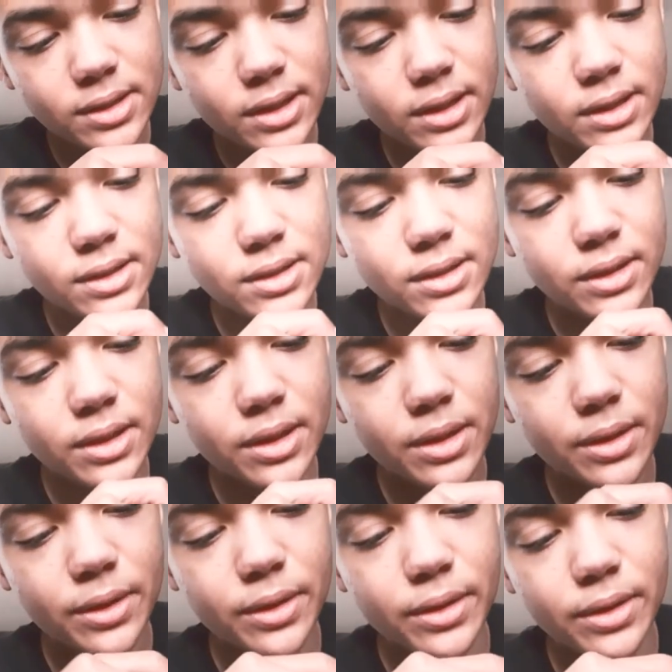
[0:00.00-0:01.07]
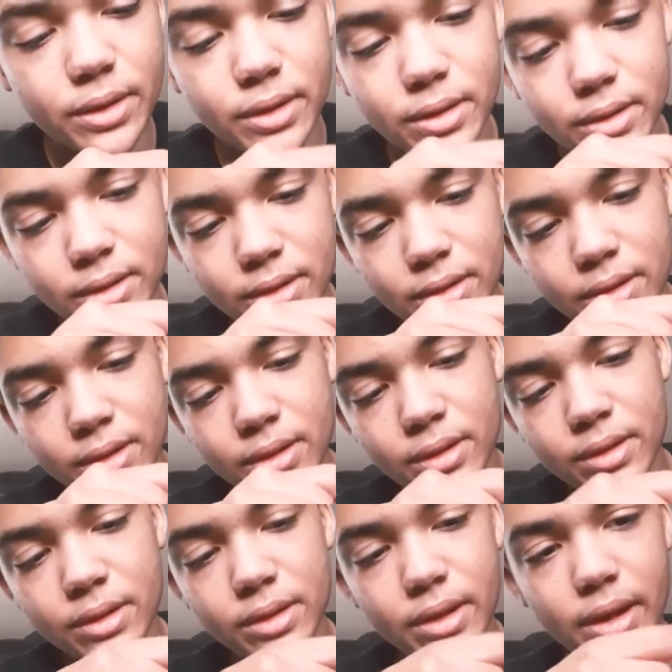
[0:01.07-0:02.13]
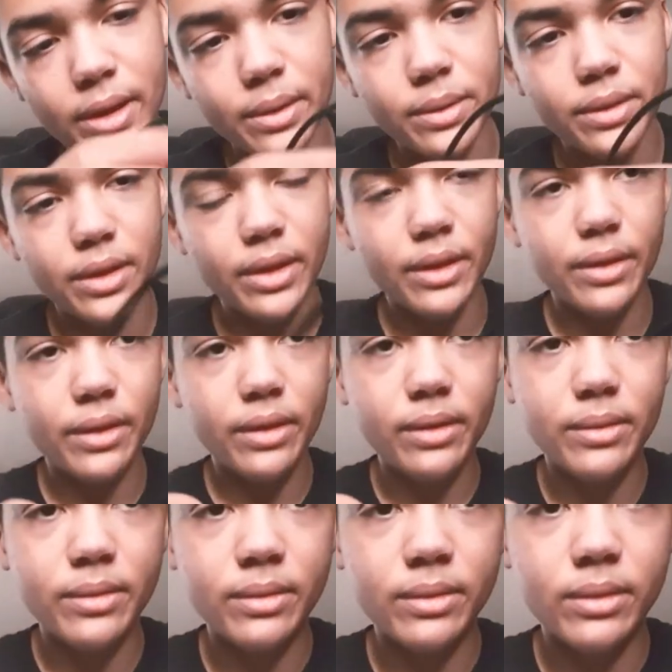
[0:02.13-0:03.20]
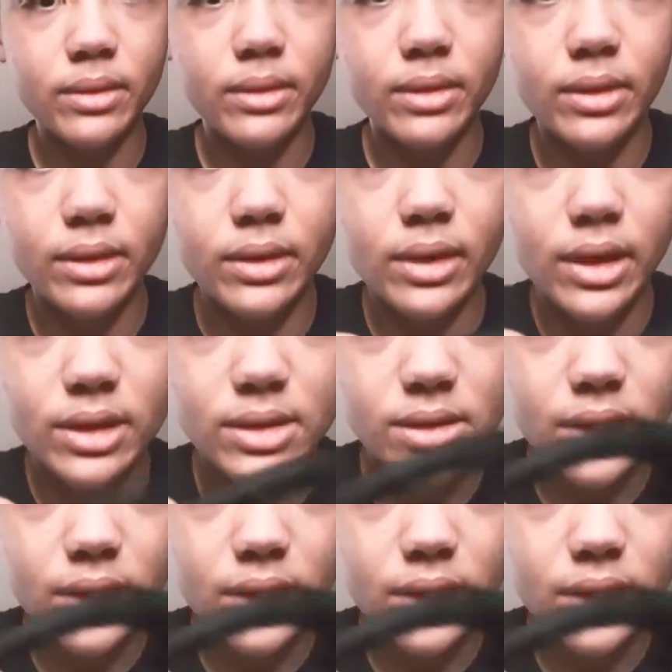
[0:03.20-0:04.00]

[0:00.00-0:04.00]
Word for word: and secured down there. That